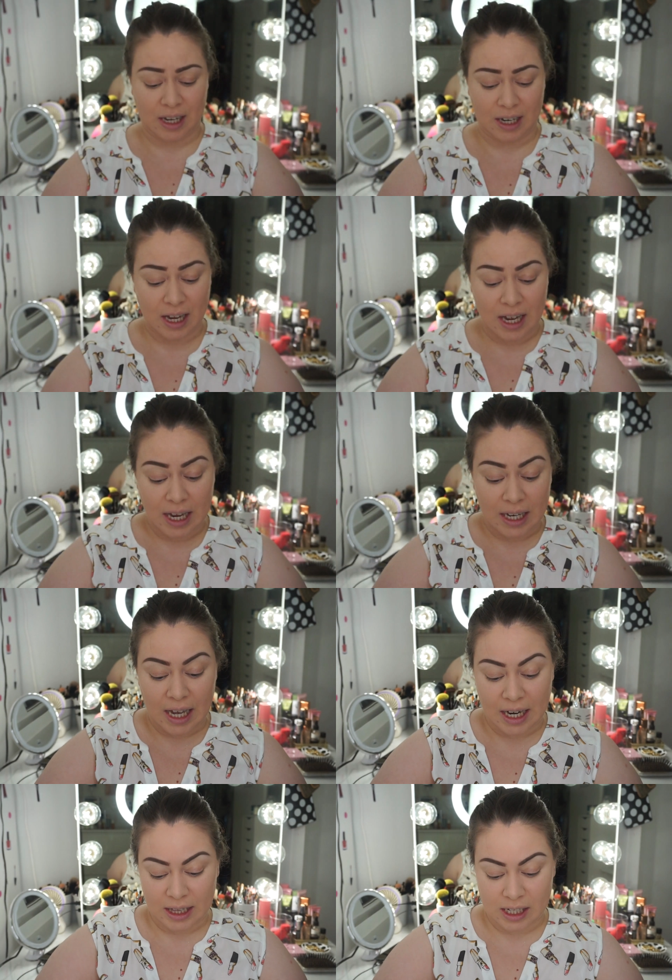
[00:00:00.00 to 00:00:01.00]
in
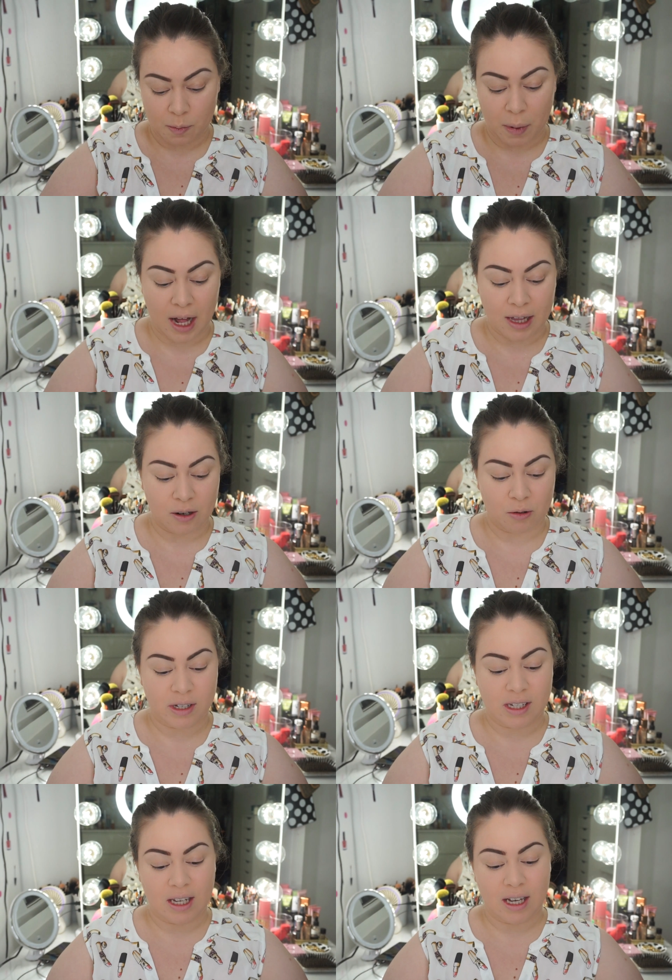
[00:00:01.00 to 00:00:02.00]
getting this palette
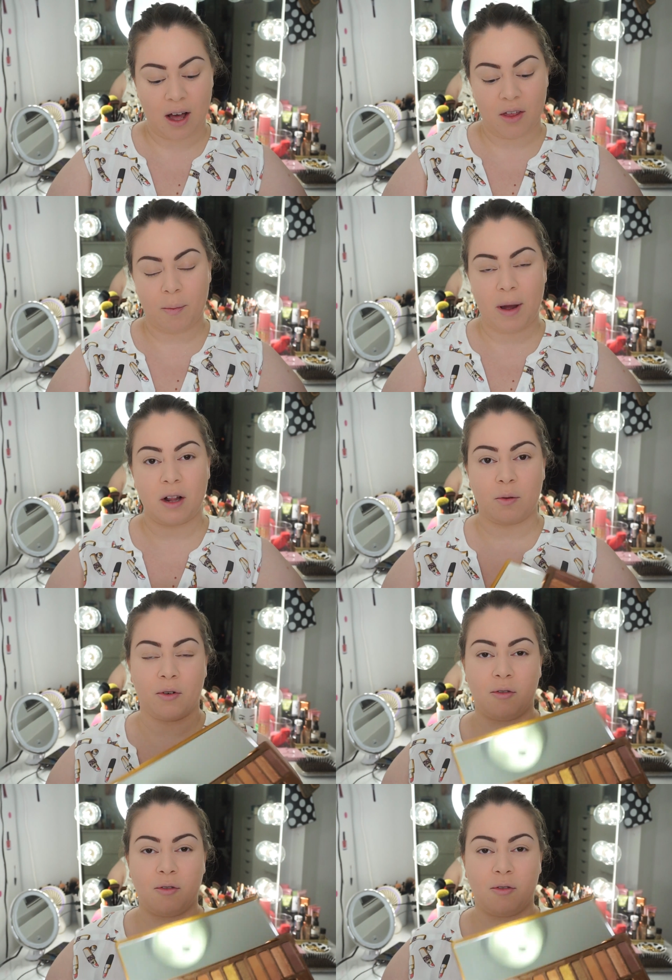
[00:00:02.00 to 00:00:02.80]
or seeing how the palette